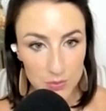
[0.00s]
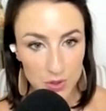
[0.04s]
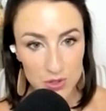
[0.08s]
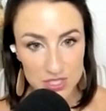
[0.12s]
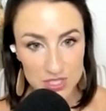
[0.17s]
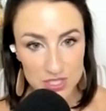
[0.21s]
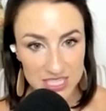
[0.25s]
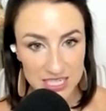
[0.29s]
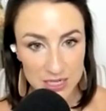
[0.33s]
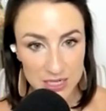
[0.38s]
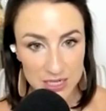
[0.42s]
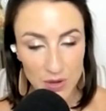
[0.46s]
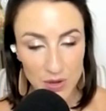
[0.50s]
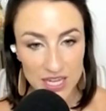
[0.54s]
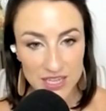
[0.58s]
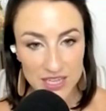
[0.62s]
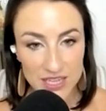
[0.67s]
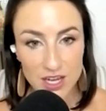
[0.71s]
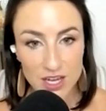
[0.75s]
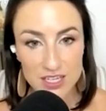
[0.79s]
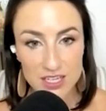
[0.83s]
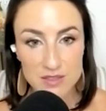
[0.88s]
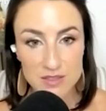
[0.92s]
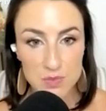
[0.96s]
Protein and Weight
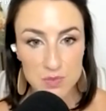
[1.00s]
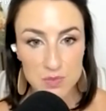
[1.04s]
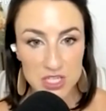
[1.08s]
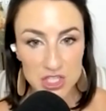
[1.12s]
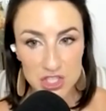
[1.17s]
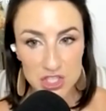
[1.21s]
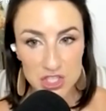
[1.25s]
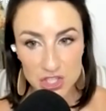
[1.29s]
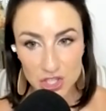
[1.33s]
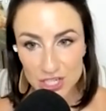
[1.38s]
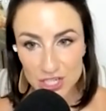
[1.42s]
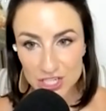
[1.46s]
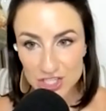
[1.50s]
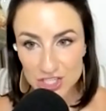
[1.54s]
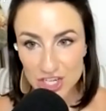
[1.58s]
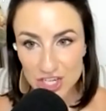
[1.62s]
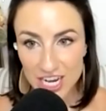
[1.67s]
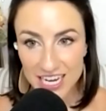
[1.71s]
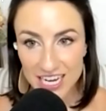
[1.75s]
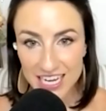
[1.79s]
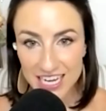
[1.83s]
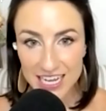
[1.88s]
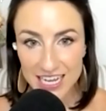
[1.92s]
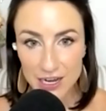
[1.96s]
Loss, be sure to
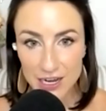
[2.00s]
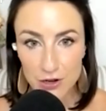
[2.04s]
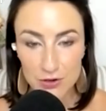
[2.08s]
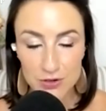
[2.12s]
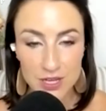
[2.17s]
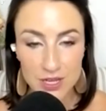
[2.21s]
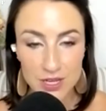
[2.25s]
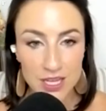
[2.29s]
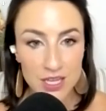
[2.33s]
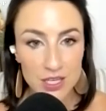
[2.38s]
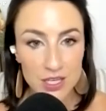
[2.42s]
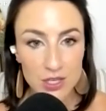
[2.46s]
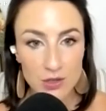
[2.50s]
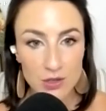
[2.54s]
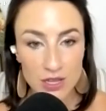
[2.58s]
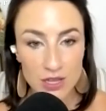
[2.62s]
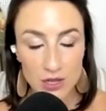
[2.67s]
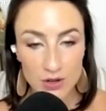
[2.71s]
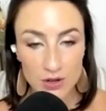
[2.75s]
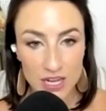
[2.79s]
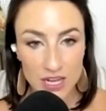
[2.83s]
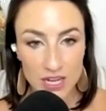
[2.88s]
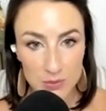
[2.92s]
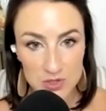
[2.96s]
check it out. You can
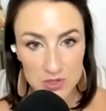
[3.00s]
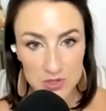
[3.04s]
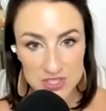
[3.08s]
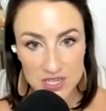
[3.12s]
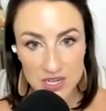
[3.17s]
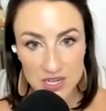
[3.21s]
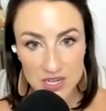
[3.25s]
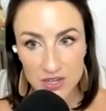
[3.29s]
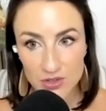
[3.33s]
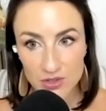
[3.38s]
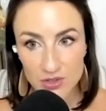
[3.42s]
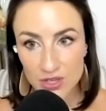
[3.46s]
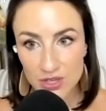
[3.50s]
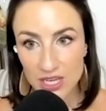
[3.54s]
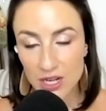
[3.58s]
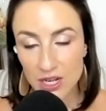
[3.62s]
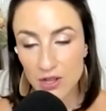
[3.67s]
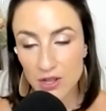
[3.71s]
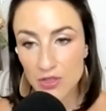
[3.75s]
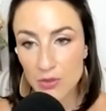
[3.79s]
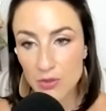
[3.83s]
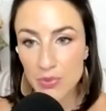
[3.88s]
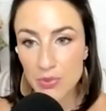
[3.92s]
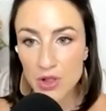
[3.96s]
go to Hammers and Hugs, look at it
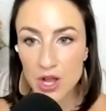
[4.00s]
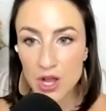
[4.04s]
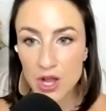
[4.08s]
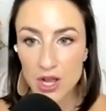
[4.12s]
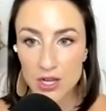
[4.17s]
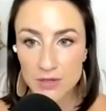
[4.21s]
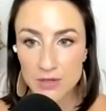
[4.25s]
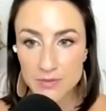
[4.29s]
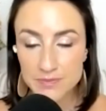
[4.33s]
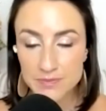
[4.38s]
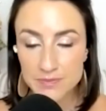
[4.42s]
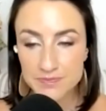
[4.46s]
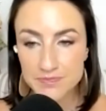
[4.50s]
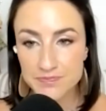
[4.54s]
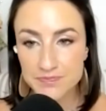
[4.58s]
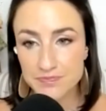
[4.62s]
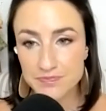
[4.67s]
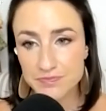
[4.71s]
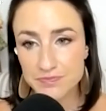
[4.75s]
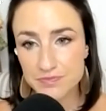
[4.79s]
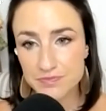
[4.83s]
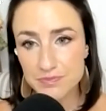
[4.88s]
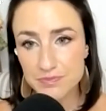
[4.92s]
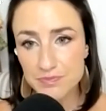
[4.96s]
on the blog,
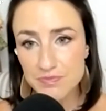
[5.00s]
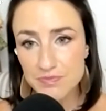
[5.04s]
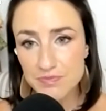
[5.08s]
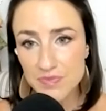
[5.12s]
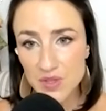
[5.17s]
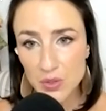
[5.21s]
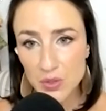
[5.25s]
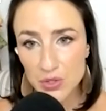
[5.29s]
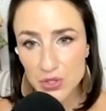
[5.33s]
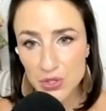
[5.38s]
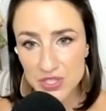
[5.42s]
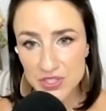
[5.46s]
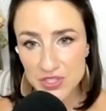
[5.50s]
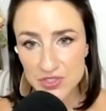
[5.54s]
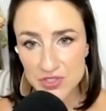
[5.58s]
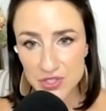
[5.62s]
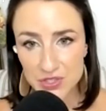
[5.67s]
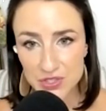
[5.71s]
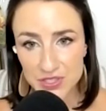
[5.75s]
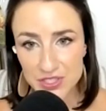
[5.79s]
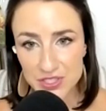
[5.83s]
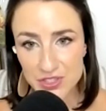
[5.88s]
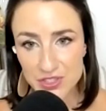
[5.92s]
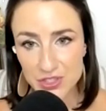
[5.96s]
or you can
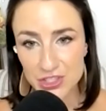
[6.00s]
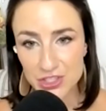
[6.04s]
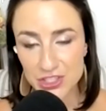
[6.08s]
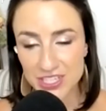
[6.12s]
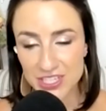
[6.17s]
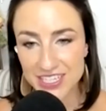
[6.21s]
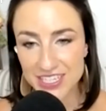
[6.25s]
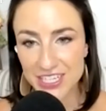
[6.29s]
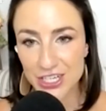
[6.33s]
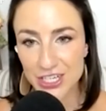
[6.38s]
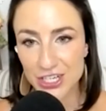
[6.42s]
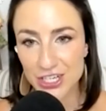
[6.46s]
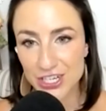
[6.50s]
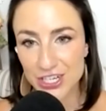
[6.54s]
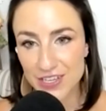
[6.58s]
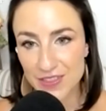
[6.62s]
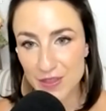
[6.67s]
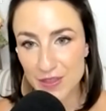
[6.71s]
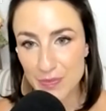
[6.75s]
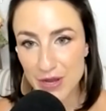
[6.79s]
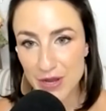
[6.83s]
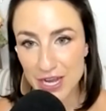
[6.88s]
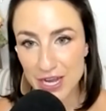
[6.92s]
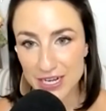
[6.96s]
certainly search it here in
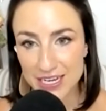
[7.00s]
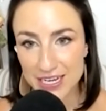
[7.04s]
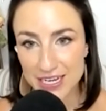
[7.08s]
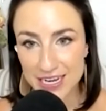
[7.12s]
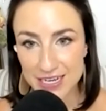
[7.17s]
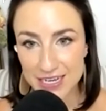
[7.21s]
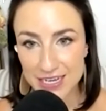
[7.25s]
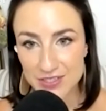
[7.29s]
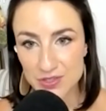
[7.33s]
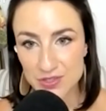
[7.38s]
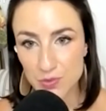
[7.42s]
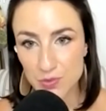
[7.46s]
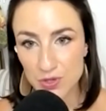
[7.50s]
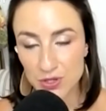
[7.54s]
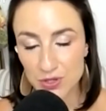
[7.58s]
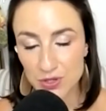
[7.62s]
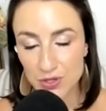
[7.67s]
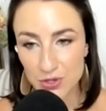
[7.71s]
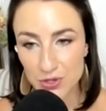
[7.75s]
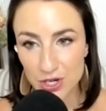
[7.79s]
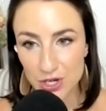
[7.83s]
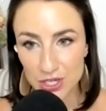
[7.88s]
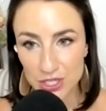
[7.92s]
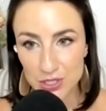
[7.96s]
the podcast world
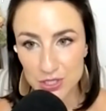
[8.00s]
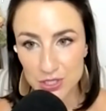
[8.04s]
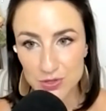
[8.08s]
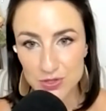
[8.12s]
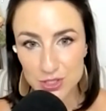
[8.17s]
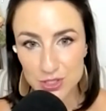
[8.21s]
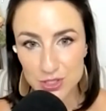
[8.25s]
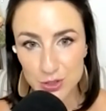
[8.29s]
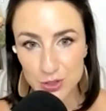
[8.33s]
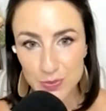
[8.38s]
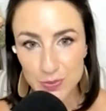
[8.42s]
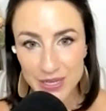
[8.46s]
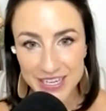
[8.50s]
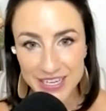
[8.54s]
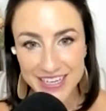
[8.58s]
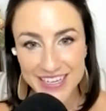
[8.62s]
or on YouTube